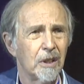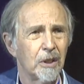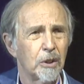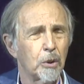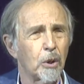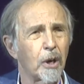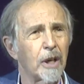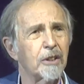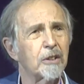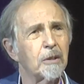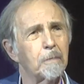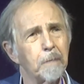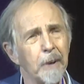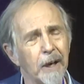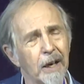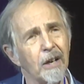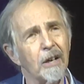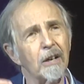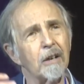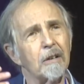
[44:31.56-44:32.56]
trying to
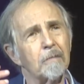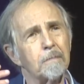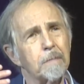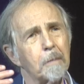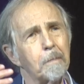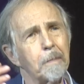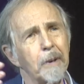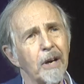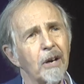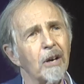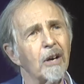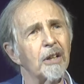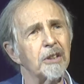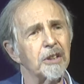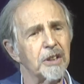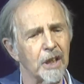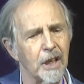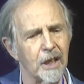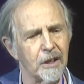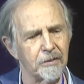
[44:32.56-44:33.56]
prepare
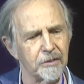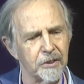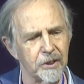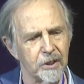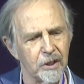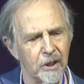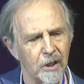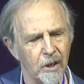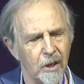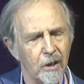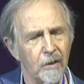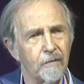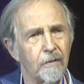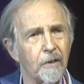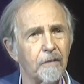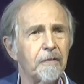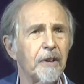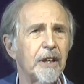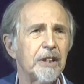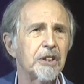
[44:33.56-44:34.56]
ourselves for
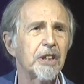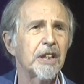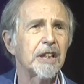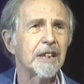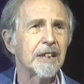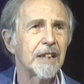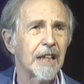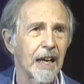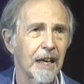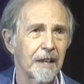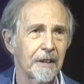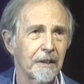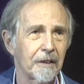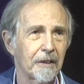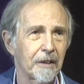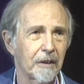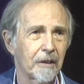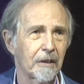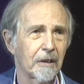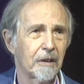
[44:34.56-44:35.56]
facing death.
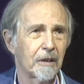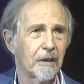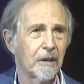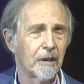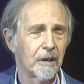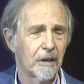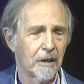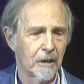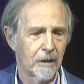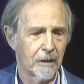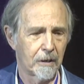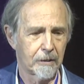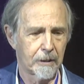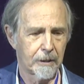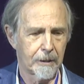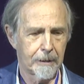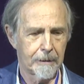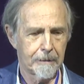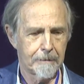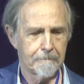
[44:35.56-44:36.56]

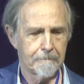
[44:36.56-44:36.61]
Okay.